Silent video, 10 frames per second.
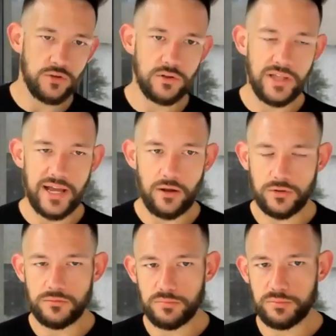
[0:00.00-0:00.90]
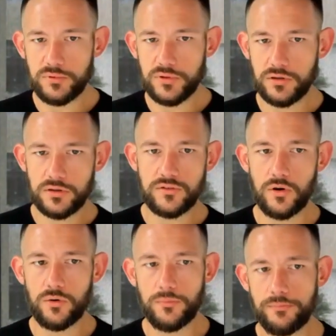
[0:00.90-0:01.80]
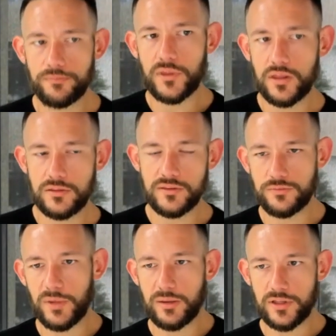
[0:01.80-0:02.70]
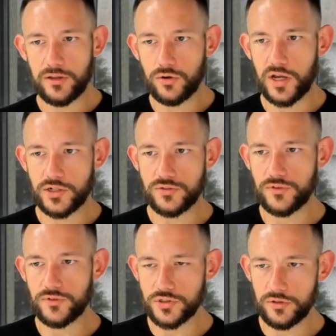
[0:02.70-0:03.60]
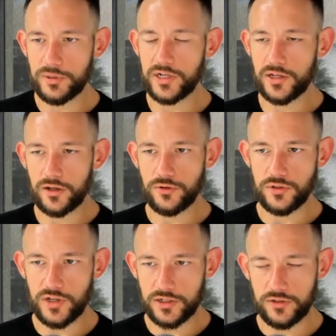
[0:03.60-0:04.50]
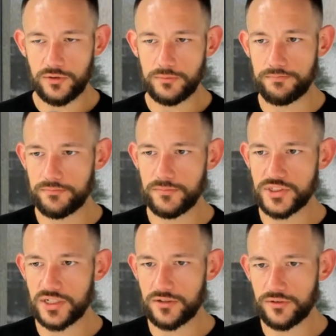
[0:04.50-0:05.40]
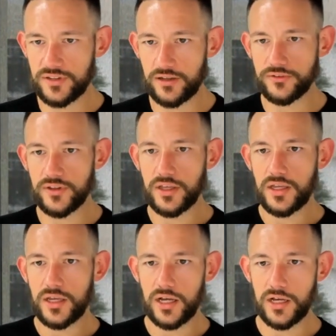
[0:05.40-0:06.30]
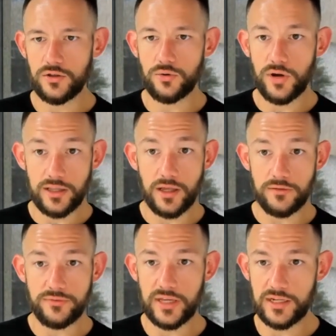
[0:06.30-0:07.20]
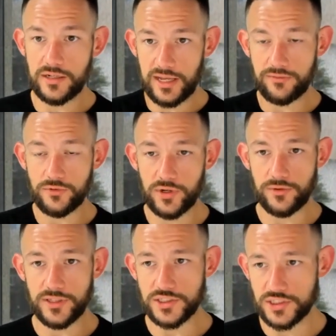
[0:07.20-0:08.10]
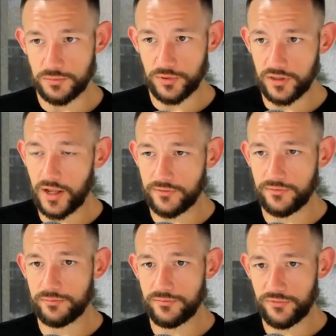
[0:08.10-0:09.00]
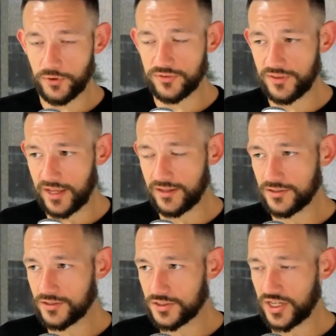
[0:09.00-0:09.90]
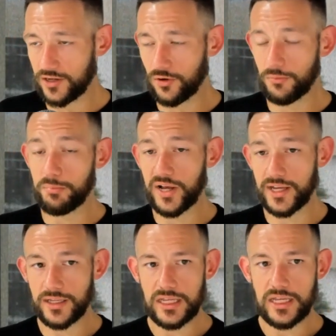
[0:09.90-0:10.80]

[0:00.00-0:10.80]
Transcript: Cloud, so this might be a little controversial depending on who you talk to, Magento sales, who I love, and I have a great relationship with a lot of folks in that channel, but